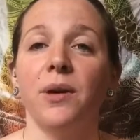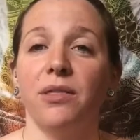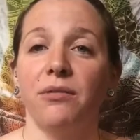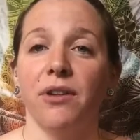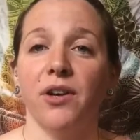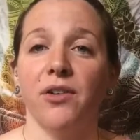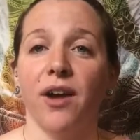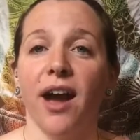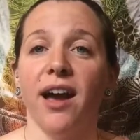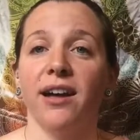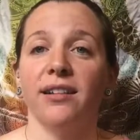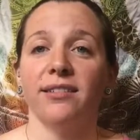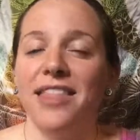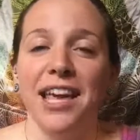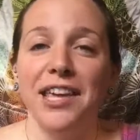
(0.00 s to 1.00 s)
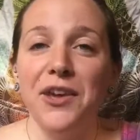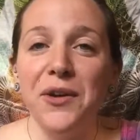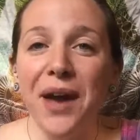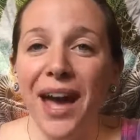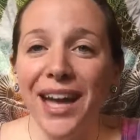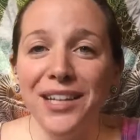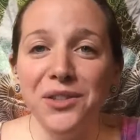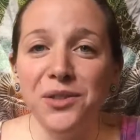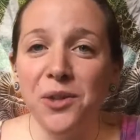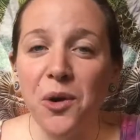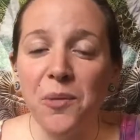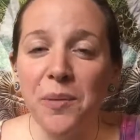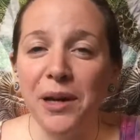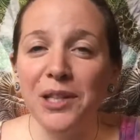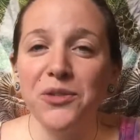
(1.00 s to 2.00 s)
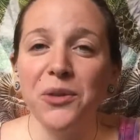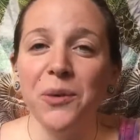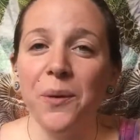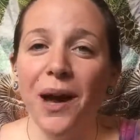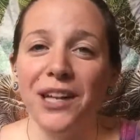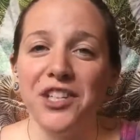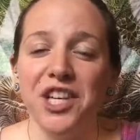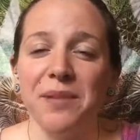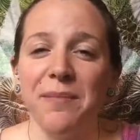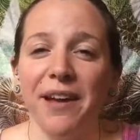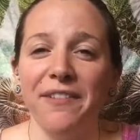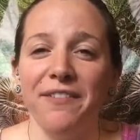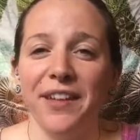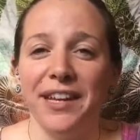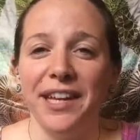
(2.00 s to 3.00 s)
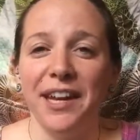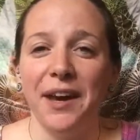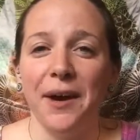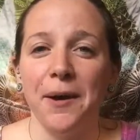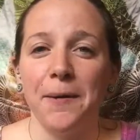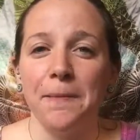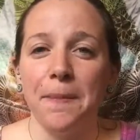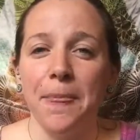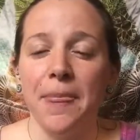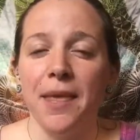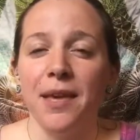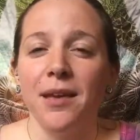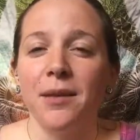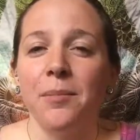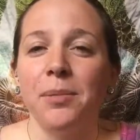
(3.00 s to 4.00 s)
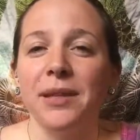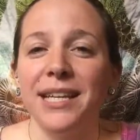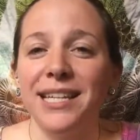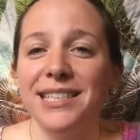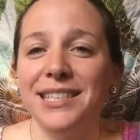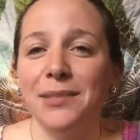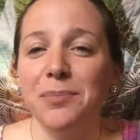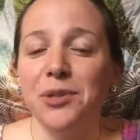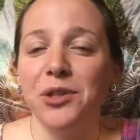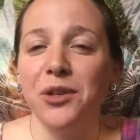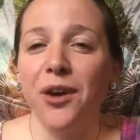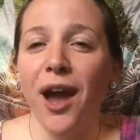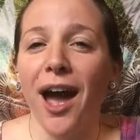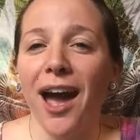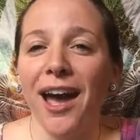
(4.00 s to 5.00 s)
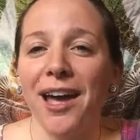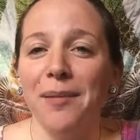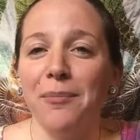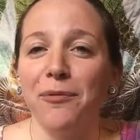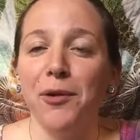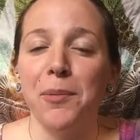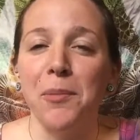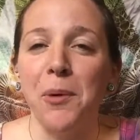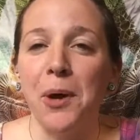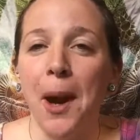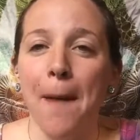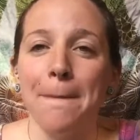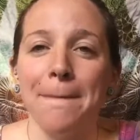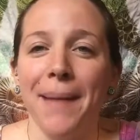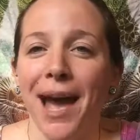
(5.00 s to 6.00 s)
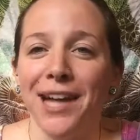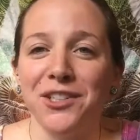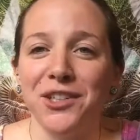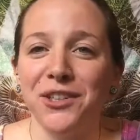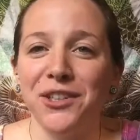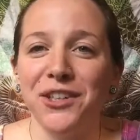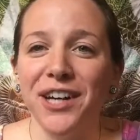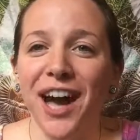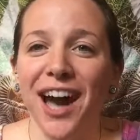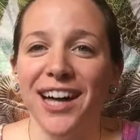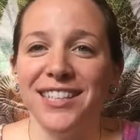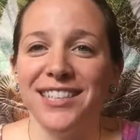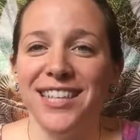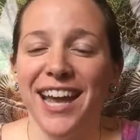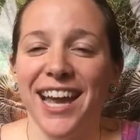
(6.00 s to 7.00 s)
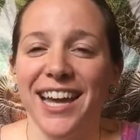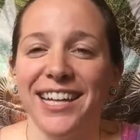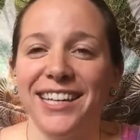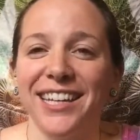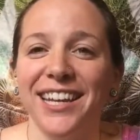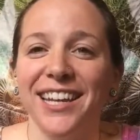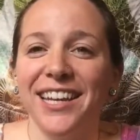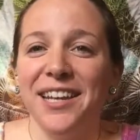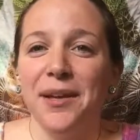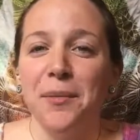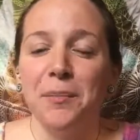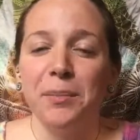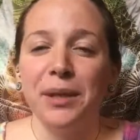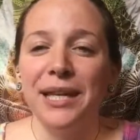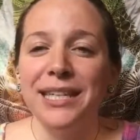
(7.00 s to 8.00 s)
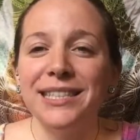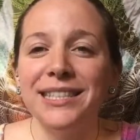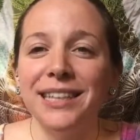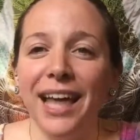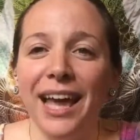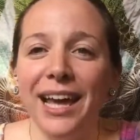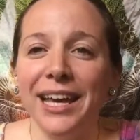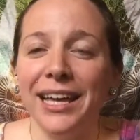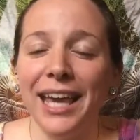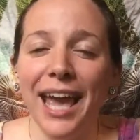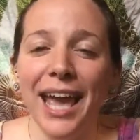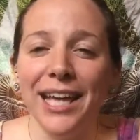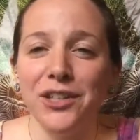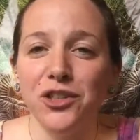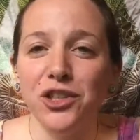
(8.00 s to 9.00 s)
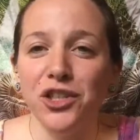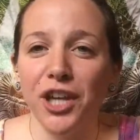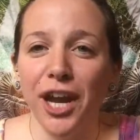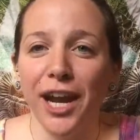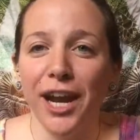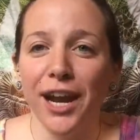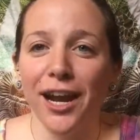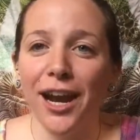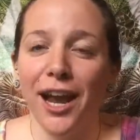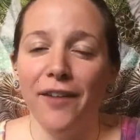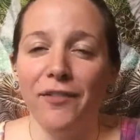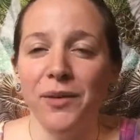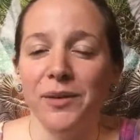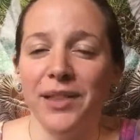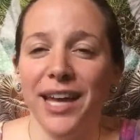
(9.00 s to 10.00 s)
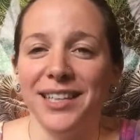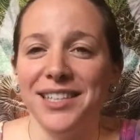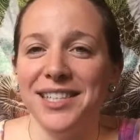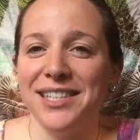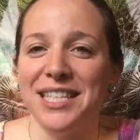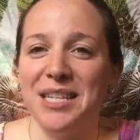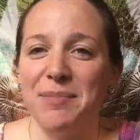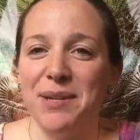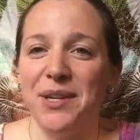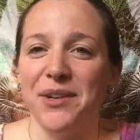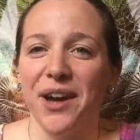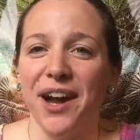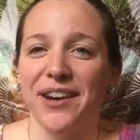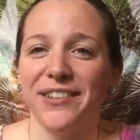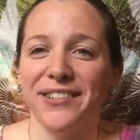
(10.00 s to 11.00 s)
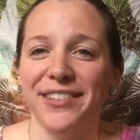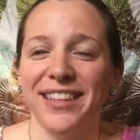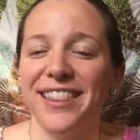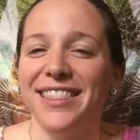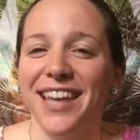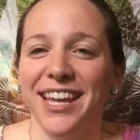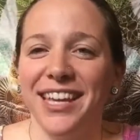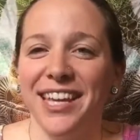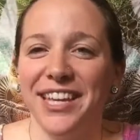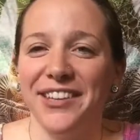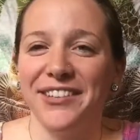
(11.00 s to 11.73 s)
with regret. Thank you guys so much for watching my video. Please subscribe for more magical content. Please like and share if you'd like to see me grow. Thank